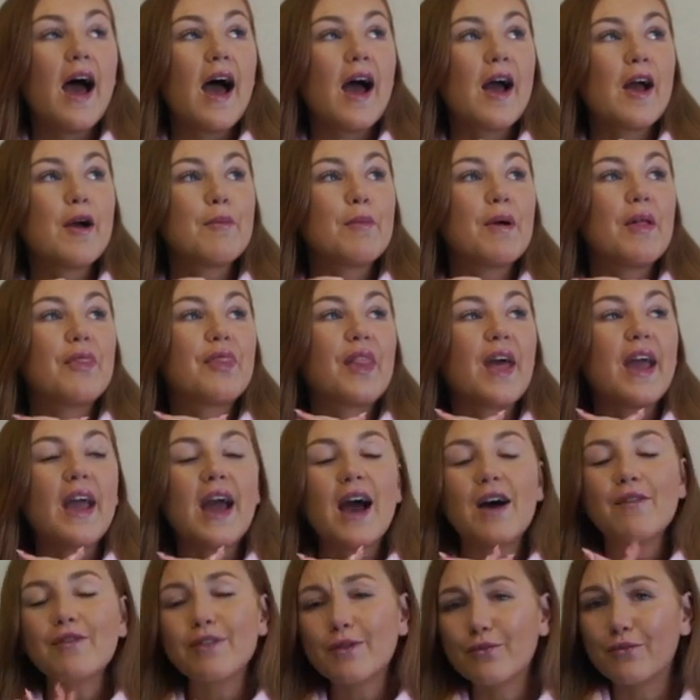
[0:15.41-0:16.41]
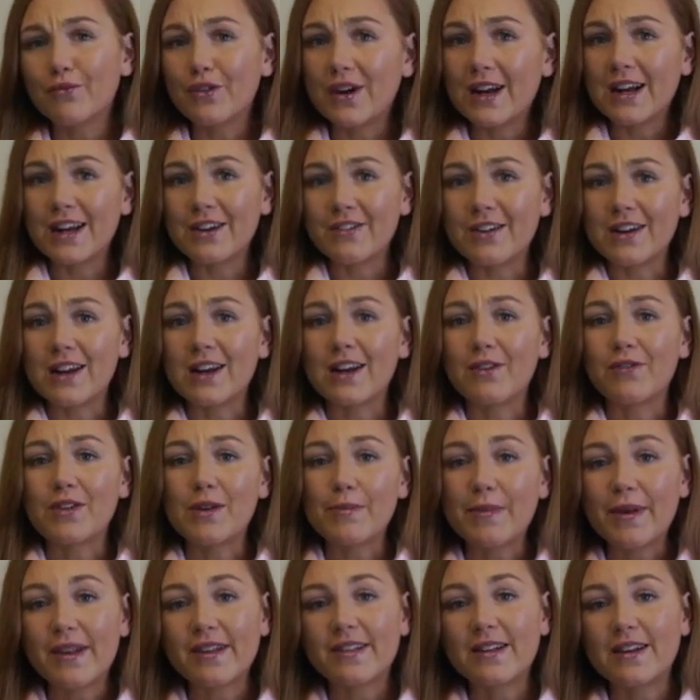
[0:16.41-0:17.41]
Um, they have some really, really
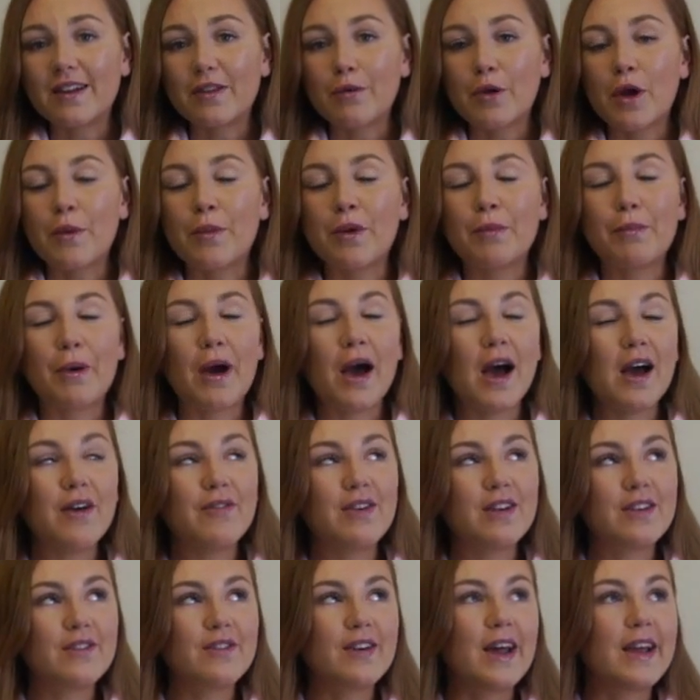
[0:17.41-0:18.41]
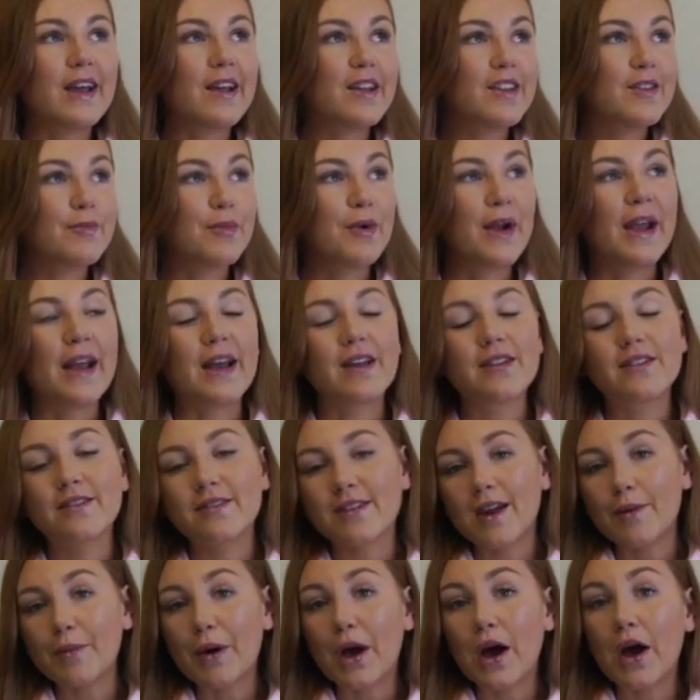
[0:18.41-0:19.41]
lovely bits in at the moment, perfect for like spring,
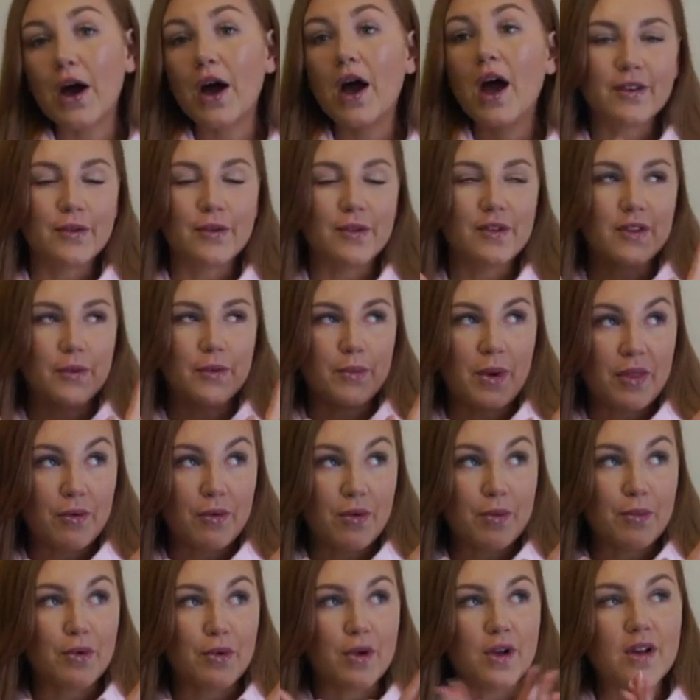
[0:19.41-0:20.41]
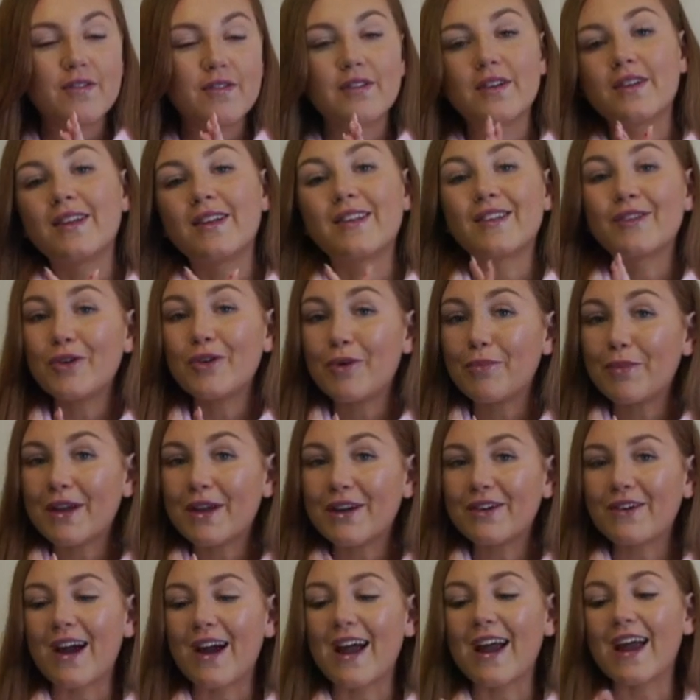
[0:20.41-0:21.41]
summer, as soon as the weather improves, because it's not
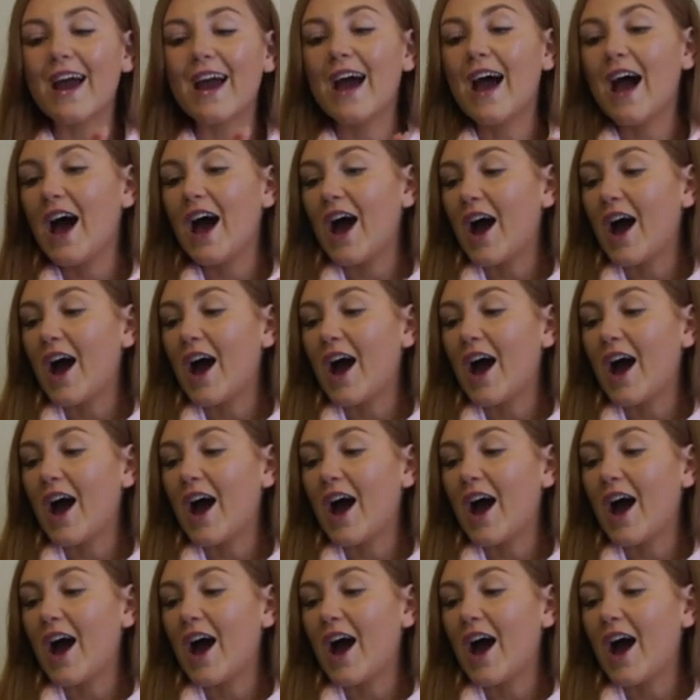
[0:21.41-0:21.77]
been great.